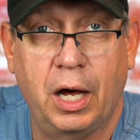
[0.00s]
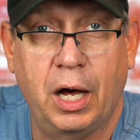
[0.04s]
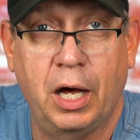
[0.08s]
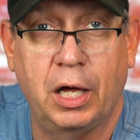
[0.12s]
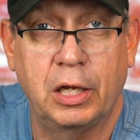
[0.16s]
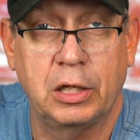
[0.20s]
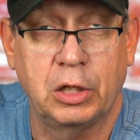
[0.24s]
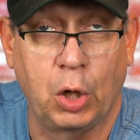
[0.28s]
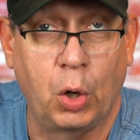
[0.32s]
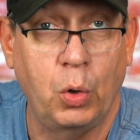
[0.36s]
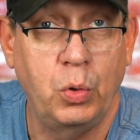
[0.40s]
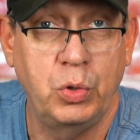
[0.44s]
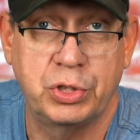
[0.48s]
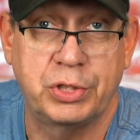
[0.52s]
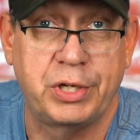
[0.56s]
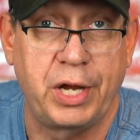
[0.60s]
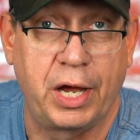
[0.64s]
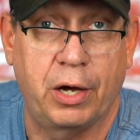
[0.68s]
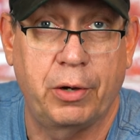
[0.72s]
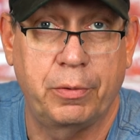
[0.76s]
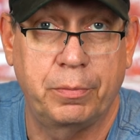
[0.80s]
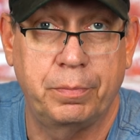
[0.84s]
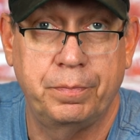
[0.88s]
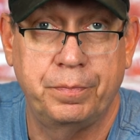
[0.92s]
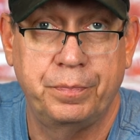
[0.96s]
loads
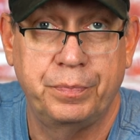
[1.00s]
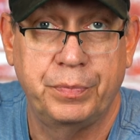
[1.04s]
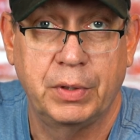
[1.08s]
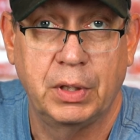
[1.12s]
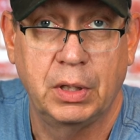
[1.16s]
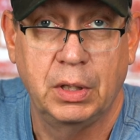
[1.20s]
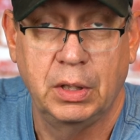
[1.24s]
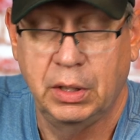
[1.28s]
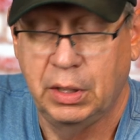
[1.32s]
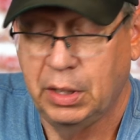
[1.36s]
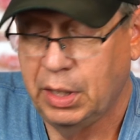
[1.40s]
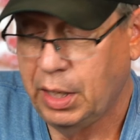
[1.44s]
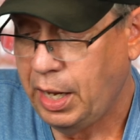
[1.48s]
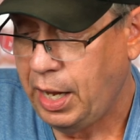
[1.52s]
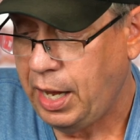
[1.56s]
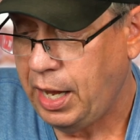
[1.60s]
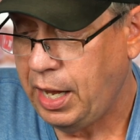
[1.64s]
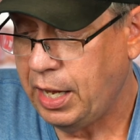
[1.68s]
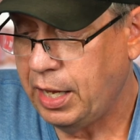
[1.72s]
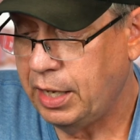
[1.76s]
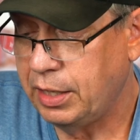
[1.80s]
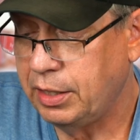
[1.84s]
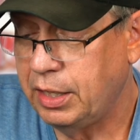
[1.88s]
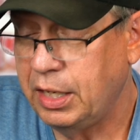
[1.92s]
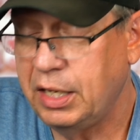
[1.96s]
down.
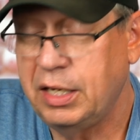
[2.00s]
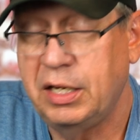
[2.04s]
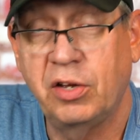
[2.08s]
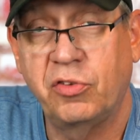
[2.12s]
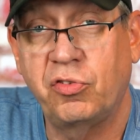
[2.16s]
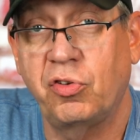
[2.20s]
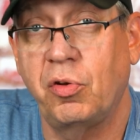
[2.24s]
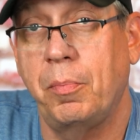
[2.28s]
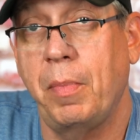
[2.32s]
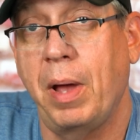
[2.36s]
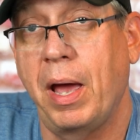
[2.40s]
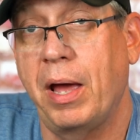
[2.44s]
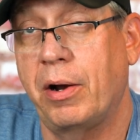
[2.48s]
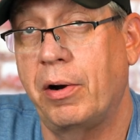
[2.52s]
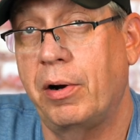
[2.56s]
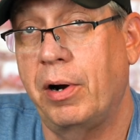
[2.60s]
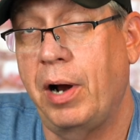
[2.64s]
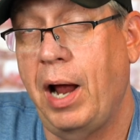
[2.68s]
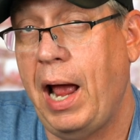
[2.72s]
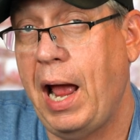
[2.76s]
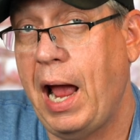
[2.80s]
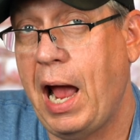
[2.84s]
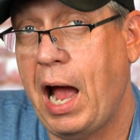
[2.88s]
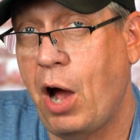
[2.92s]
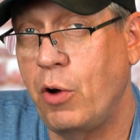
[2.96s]
And it doesn't matter
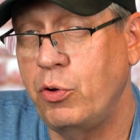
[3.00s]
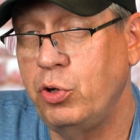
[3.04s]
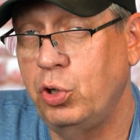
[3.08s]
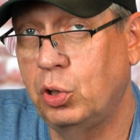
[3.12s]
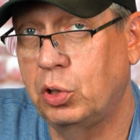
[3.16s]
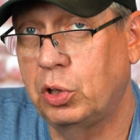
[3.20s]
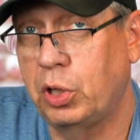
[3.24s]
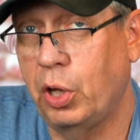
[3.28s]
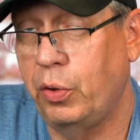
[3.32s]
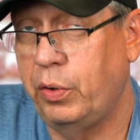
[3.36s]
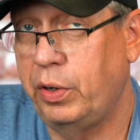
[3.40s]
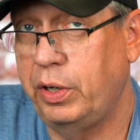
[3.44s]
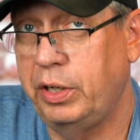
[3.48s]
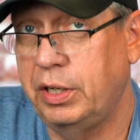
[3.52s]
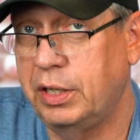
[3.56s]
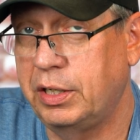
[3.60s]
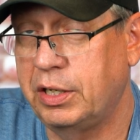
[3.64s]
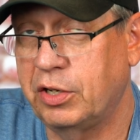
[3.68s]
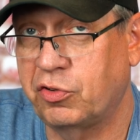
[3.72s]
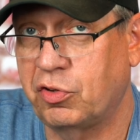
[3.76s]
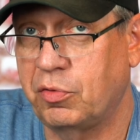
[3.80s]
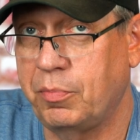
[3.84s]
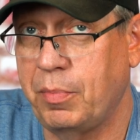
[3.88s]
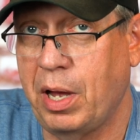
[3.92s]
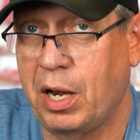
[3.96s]
how you load it, it
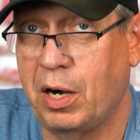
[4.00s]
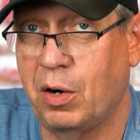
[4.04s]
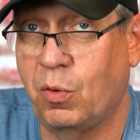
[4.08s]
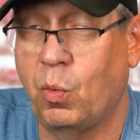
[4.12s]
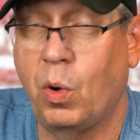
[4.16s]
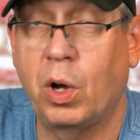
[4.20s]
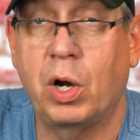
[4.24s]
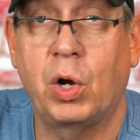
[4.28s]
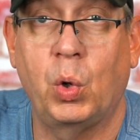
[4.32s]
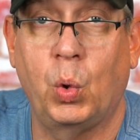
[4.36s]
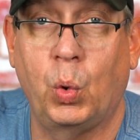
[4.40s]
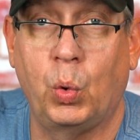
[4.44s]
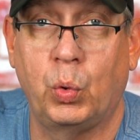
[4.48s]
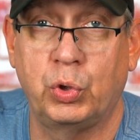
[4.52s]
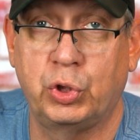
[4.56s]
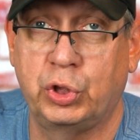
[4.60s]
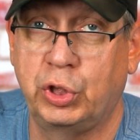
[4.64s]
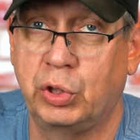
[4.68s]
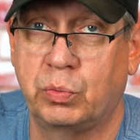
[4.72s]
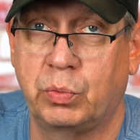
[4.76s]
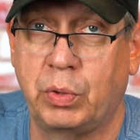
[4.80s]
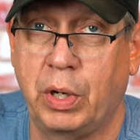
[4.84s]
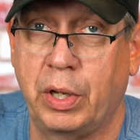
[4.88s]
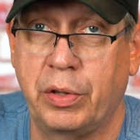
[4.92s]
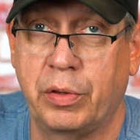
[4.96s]
doesn't matter what holes
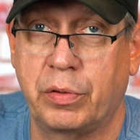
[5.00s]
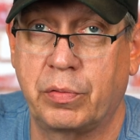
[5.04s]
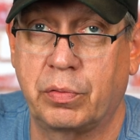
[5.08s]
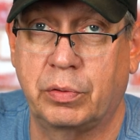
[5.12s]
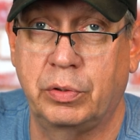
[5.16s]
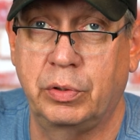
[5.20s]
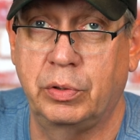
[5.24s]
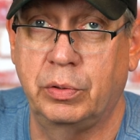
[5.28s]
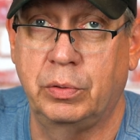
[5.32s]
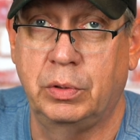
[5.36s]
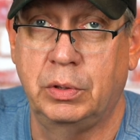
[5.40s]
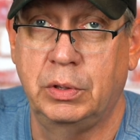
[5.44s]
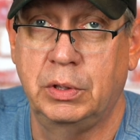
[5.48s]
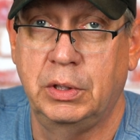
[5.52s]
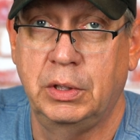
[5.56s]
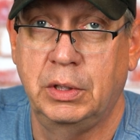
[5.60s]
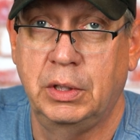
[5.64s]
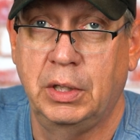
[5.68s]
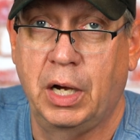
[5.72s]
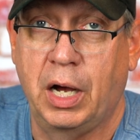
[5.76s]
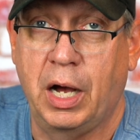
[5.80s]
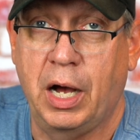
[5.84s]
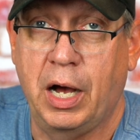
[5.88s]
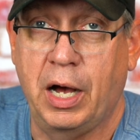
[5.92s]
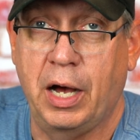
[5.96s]
you run through.
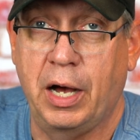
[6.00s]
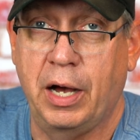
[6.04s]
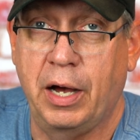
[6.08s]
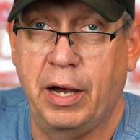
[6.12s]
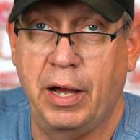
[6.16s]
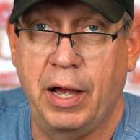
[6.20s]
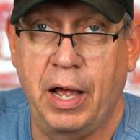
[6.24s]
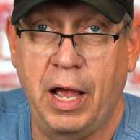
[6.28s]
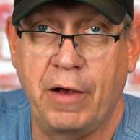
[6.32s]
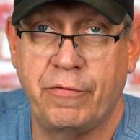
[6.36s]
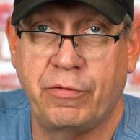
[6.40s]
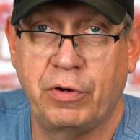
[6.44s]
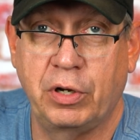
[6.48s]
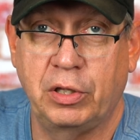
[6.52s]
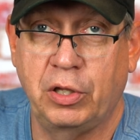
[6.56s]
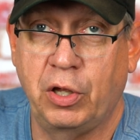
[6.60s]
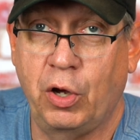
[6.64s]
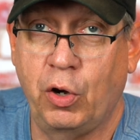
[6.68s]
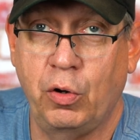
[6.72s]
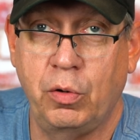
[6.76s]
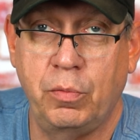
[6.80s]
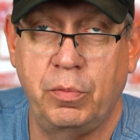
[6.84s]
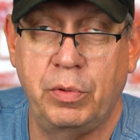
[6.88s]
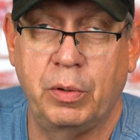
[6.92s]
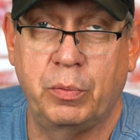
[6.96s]
Every
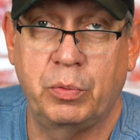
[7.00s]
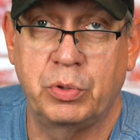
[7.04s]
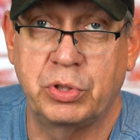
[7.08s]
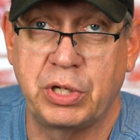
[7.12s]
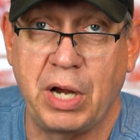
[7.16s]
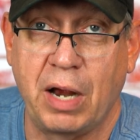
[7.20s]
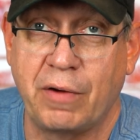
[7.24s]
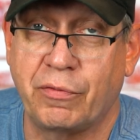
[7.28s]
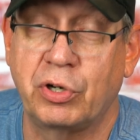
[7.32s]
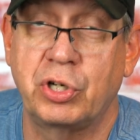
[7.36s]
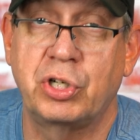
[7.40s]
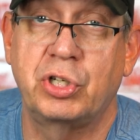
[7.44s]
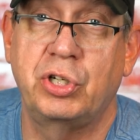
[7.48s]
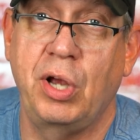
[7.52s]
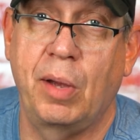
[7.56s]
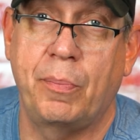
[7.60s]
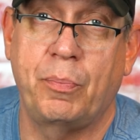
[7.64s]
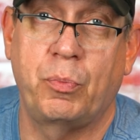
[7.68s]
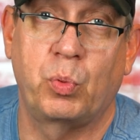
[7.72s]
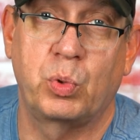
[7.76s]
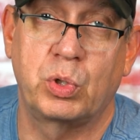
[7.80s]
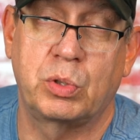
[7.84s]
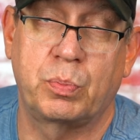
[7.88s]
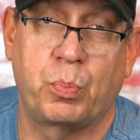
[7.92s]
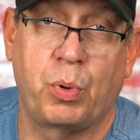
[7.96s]
load that was ever shipped
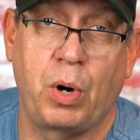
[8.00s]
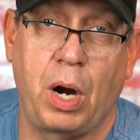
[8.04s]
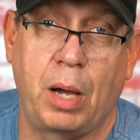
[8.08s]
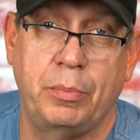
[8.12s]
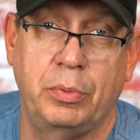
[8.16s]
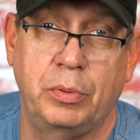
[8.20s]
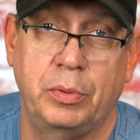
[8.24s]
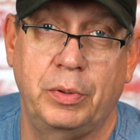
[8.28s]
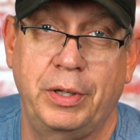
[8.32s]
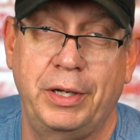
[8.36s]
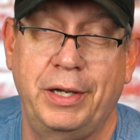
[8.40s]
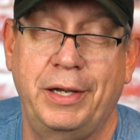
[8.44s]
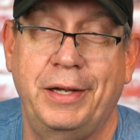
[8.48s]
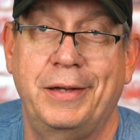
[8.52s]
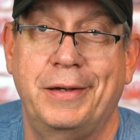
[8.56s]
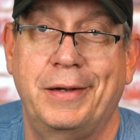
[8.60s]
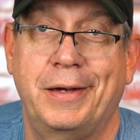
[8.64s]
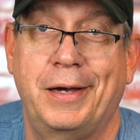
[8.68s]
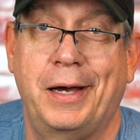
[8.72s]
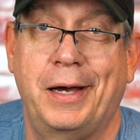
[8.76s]
was probably,